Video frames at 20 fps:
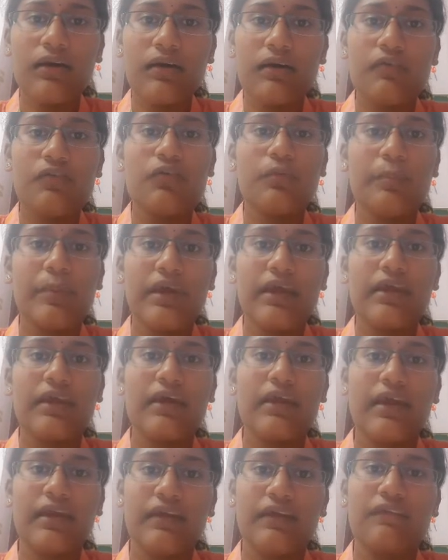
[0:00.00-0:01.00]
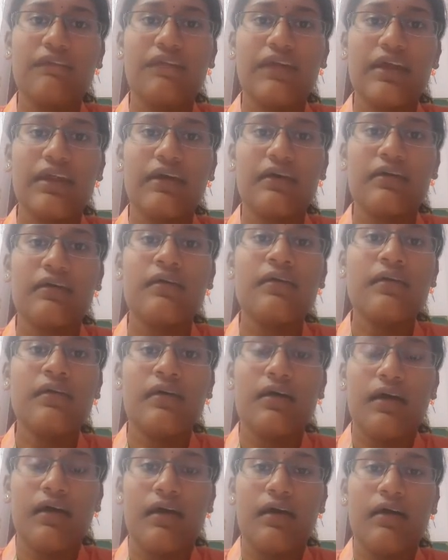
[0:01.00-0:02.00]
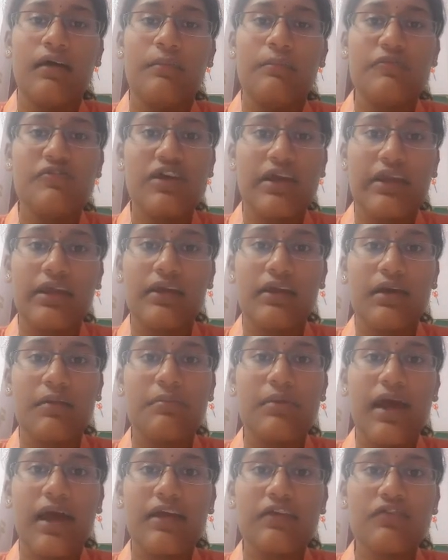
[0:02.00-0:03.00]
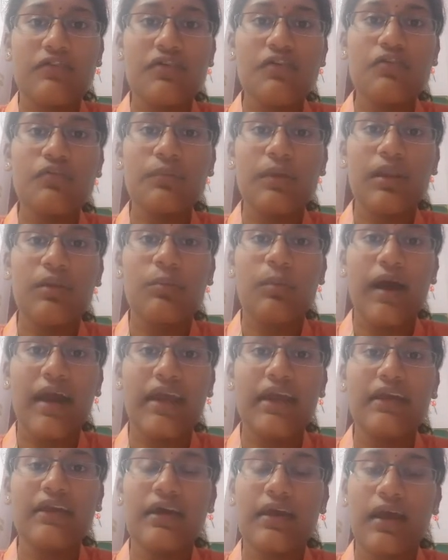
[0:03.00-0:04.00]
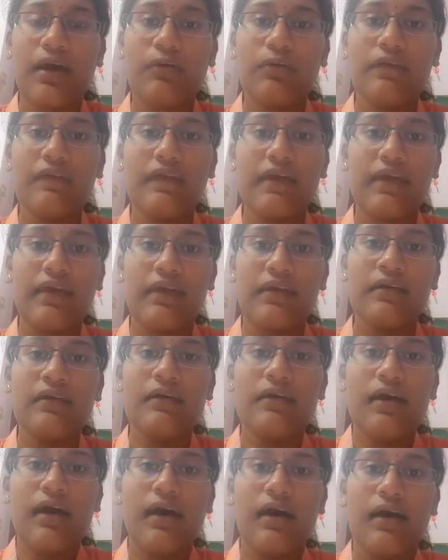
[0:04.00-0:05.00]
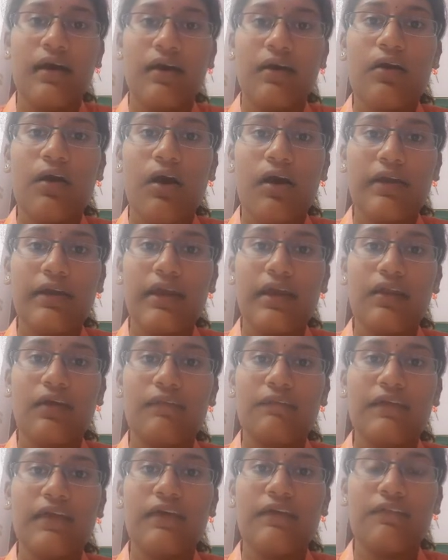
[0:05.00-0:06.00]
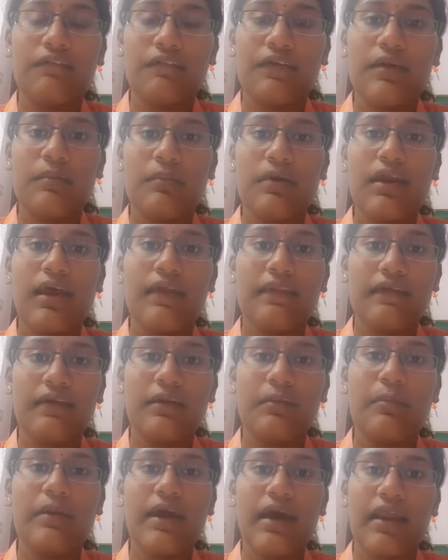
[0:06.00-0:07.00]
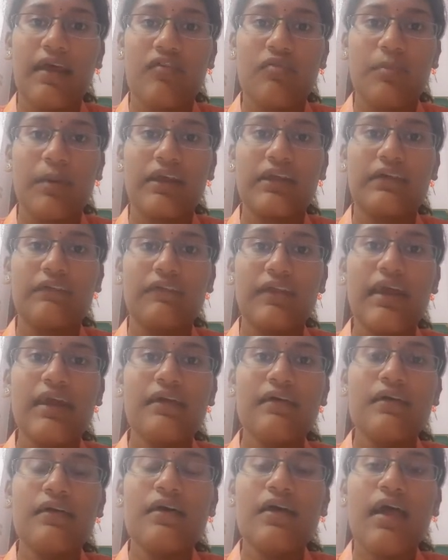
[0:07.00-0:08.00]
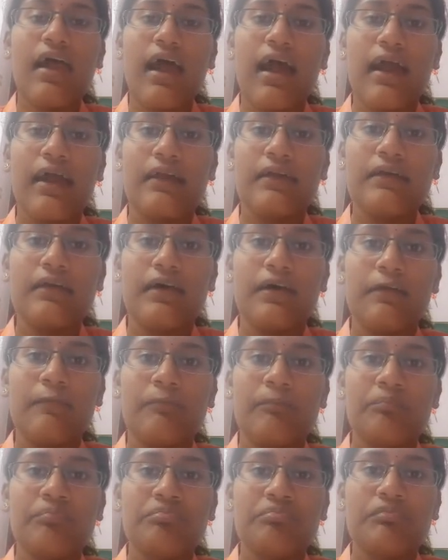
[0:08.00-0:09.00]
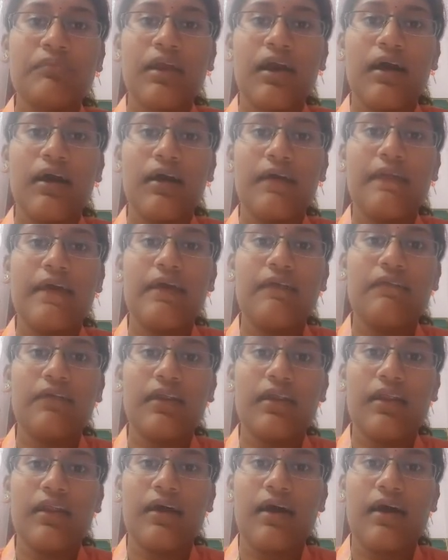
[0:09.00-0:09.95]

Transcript: superior and inferior genicular branches will wind around the condyle of the femur and the tibia respectively, and they will